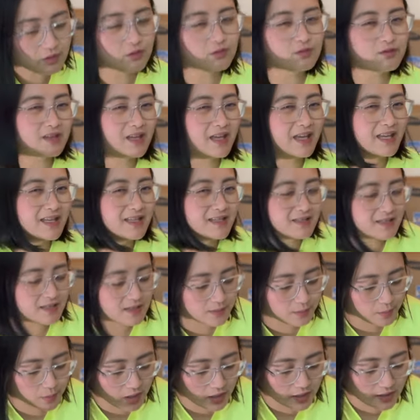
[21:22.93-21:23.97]
you know, the
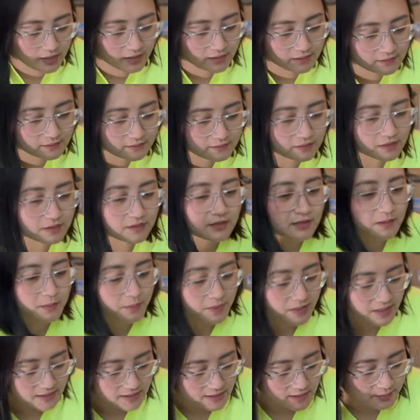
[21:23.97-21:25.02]
hissy part, not the
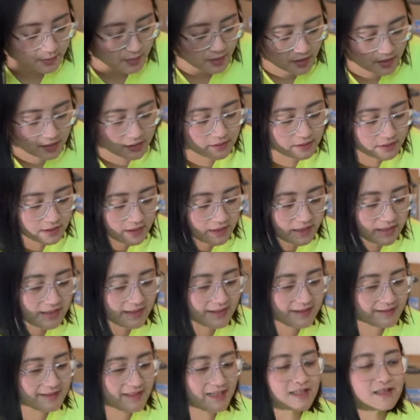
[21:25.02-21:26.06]
bassy part.
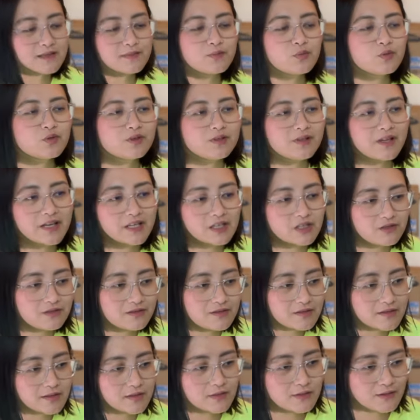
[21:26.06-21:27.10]
And that's more like
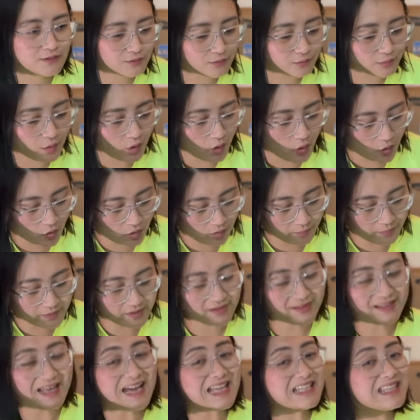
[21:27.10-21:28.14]
you're in a Zoom call,
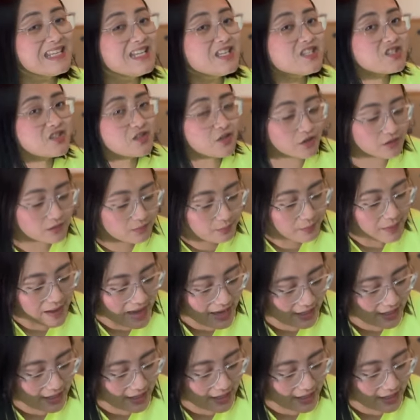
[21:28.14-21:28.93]
but that is not